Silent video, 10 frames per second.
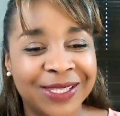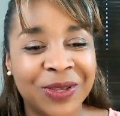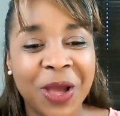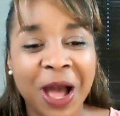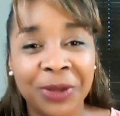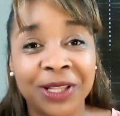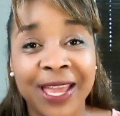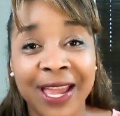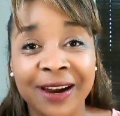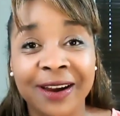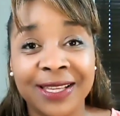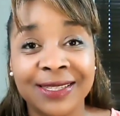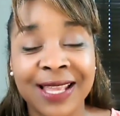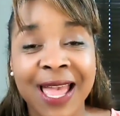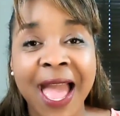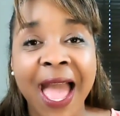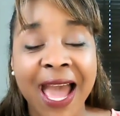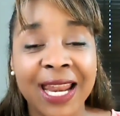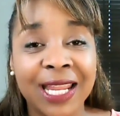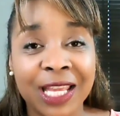so Kamala Harris
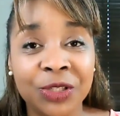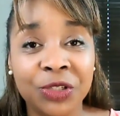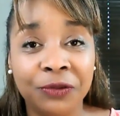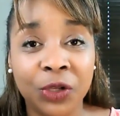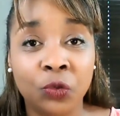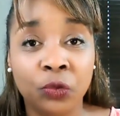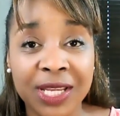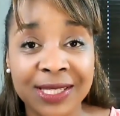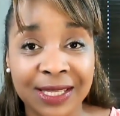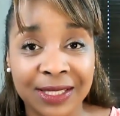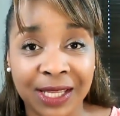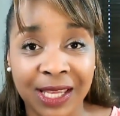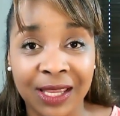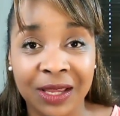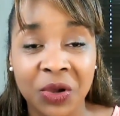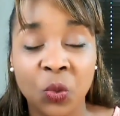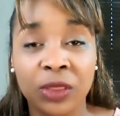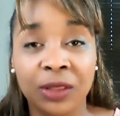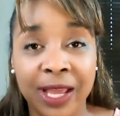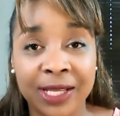had an interview recently
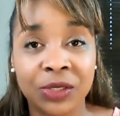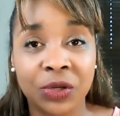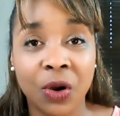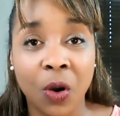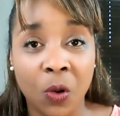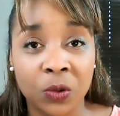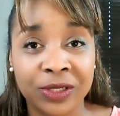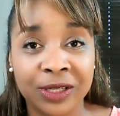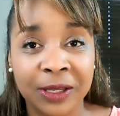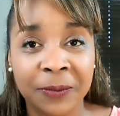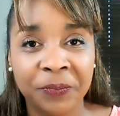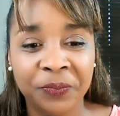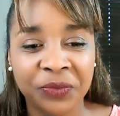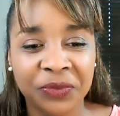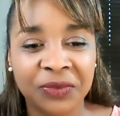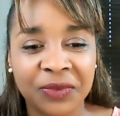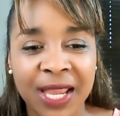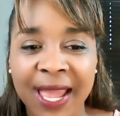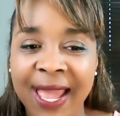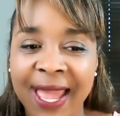with Lester Holt
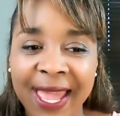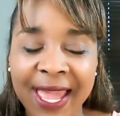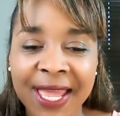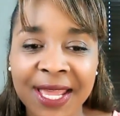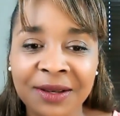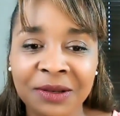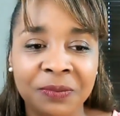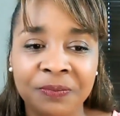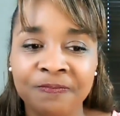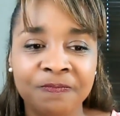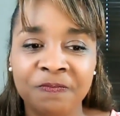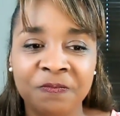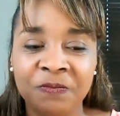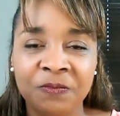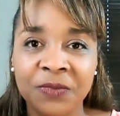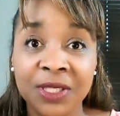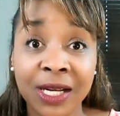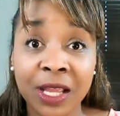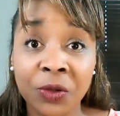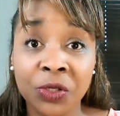and
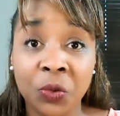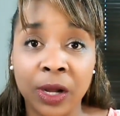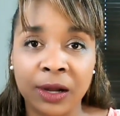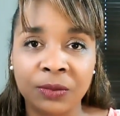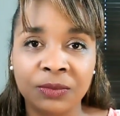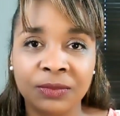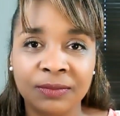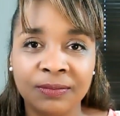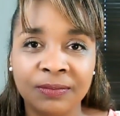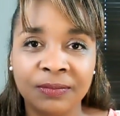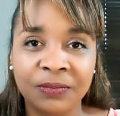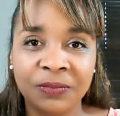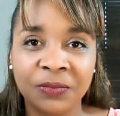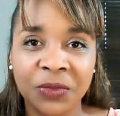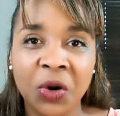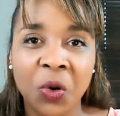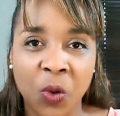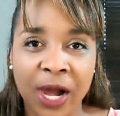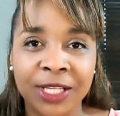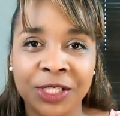didn't go too well.
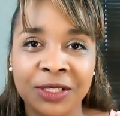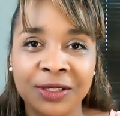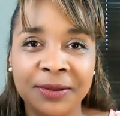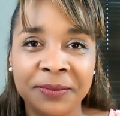Watch.